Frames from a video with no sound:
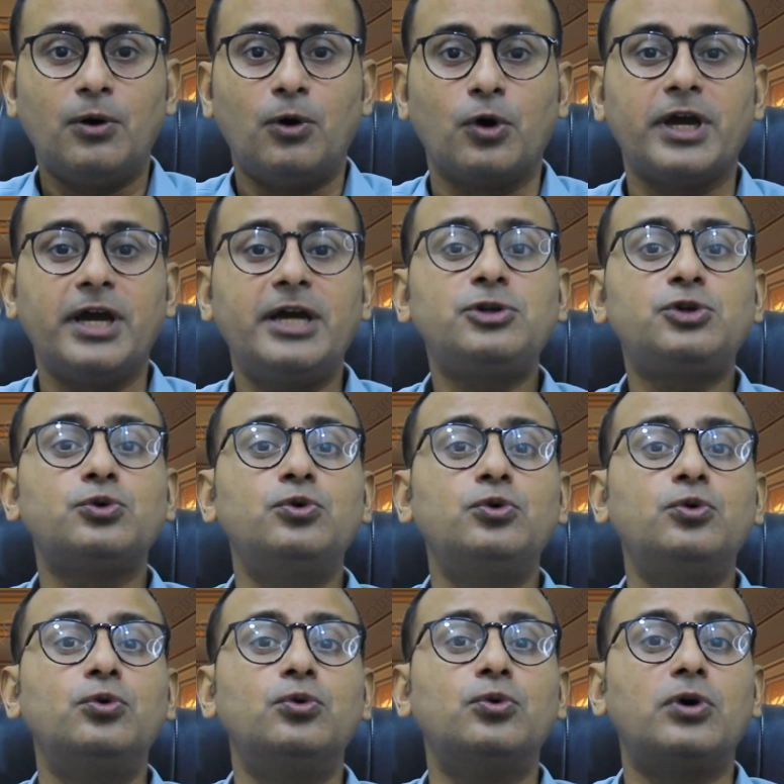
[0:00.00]

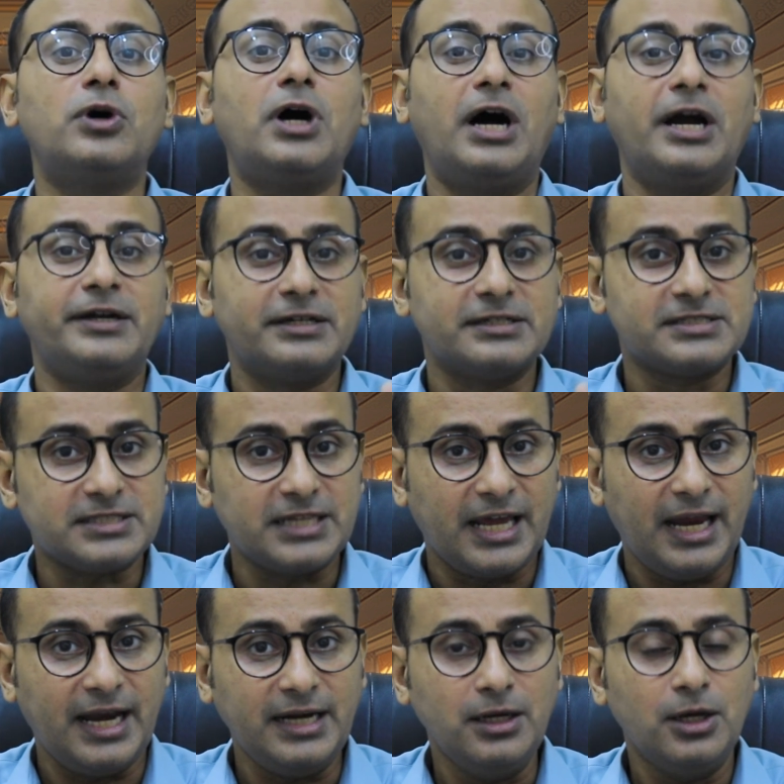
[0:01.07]
to
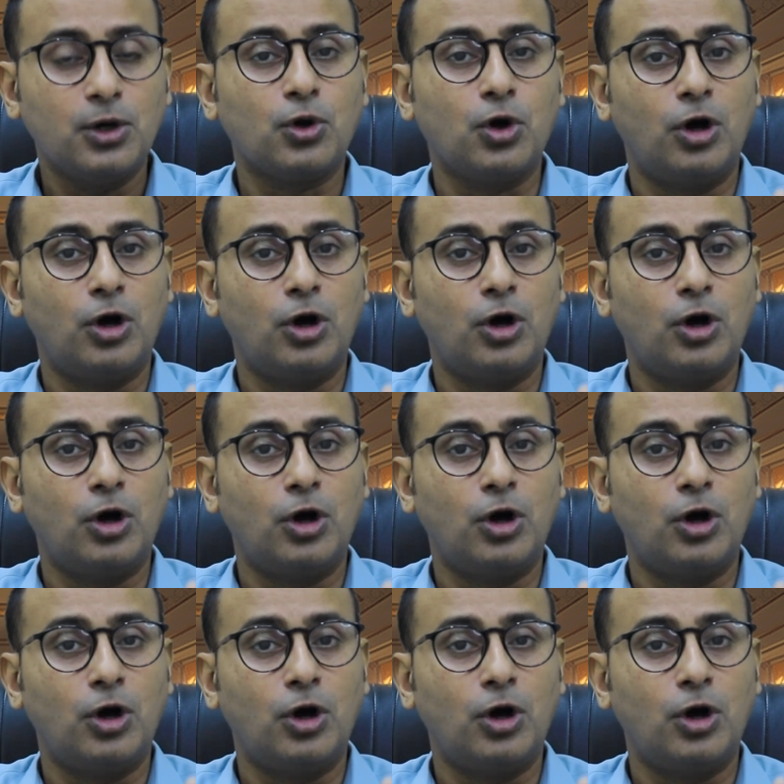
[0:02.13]
understand,